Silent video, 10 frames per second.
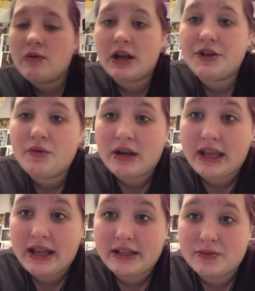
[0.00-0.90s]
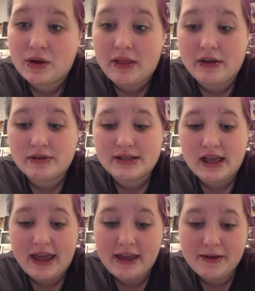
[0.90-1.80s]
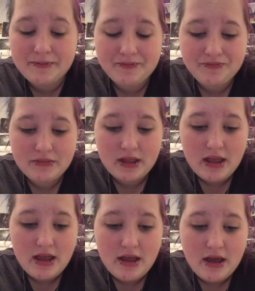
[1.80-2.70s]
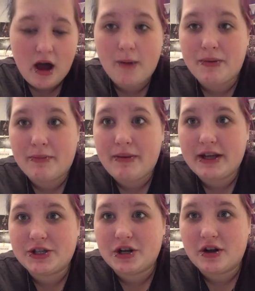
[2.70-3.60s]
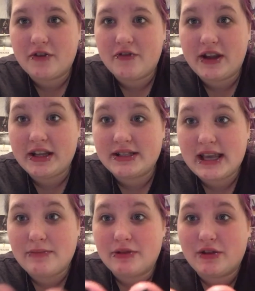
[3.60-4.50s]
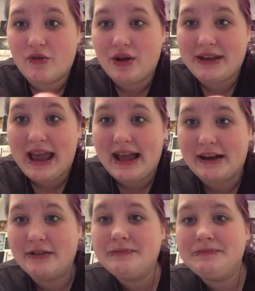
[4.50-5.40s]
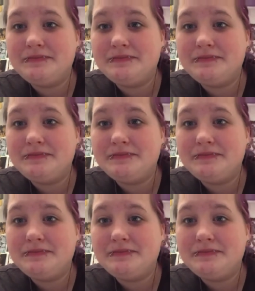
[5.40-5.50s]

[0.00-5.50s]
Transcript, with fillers: What I do want to get is one of those like I'll put a picture of an example of one now.